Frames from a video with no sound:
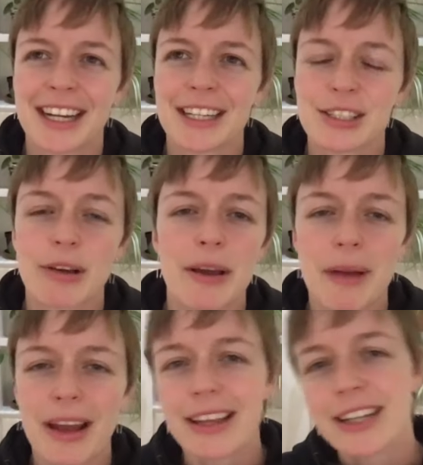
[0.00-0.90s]
So
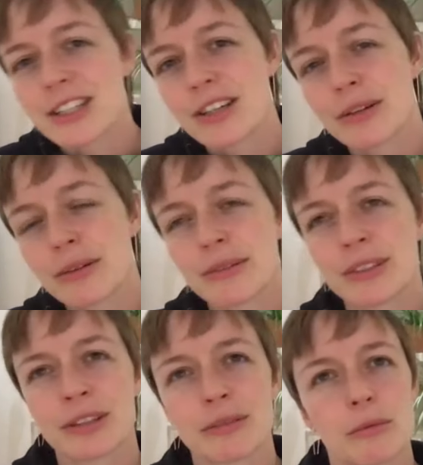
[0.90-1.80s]
I'd like to
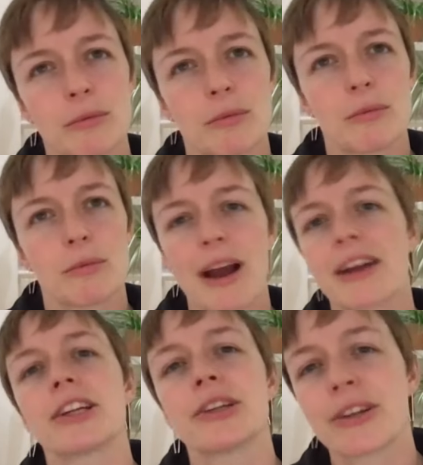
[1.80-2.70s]
know, why
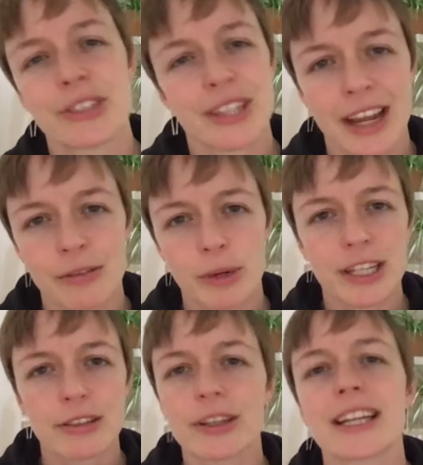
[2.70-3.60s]
are you here today? What are
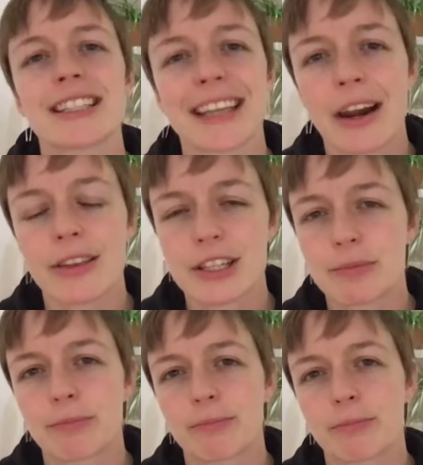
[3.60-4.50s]
you looking to get out of this
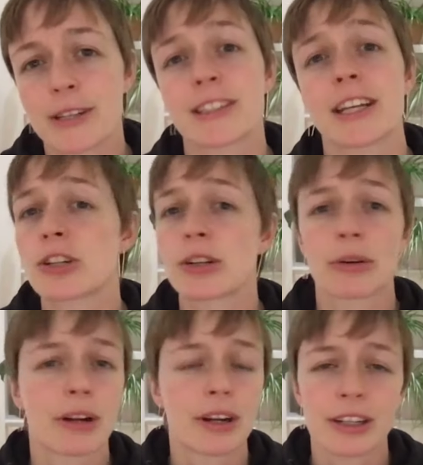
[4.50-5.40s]
presentation?
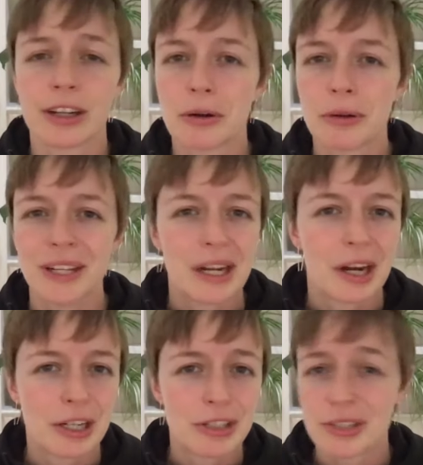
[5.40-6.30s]
Or,
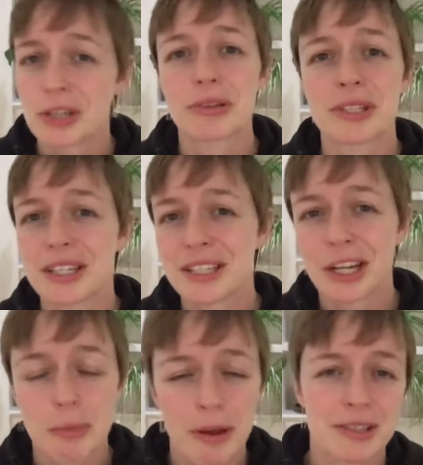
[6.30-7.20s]
are you just interested to
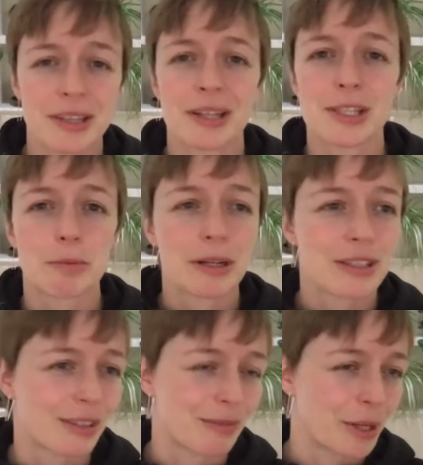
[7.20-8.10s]
hear about design
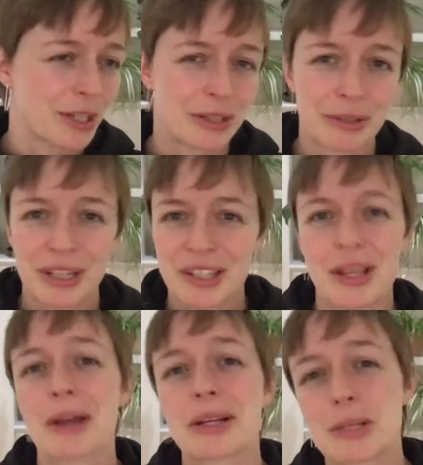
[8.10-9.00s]
sprints? Or were you
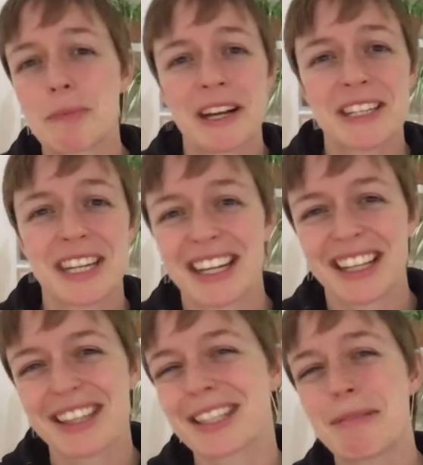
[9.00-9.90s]
not
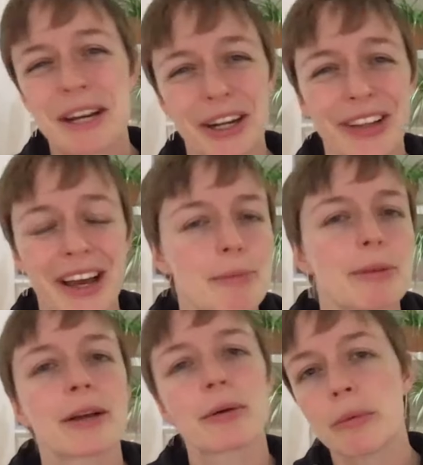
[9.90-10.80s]
expecting the speaker lineup?
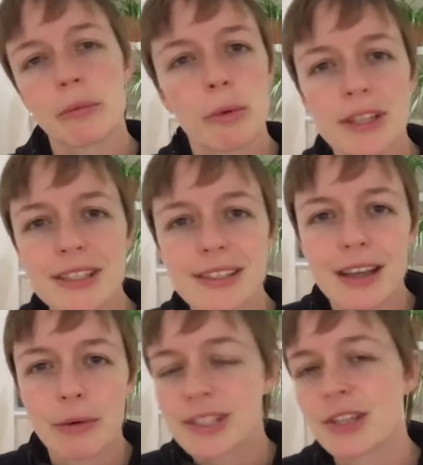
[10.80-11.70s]
Like, what's
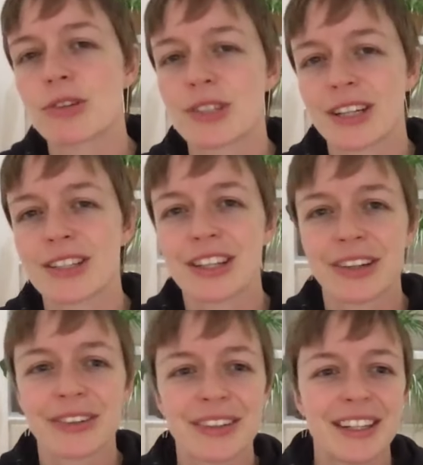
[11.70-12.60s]
interesting to
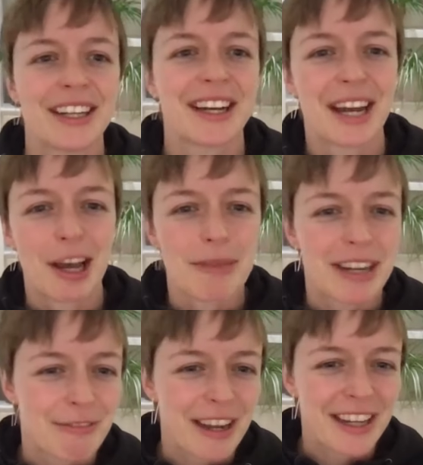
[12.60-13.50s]
you? And
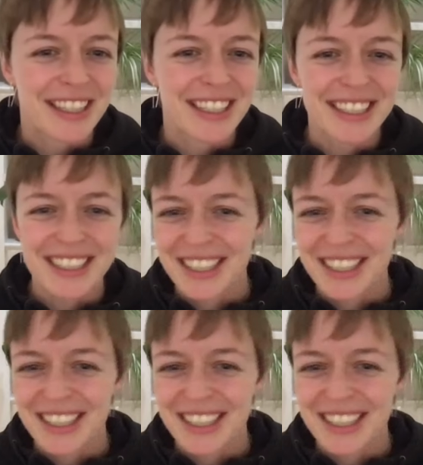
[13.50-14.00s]
if I could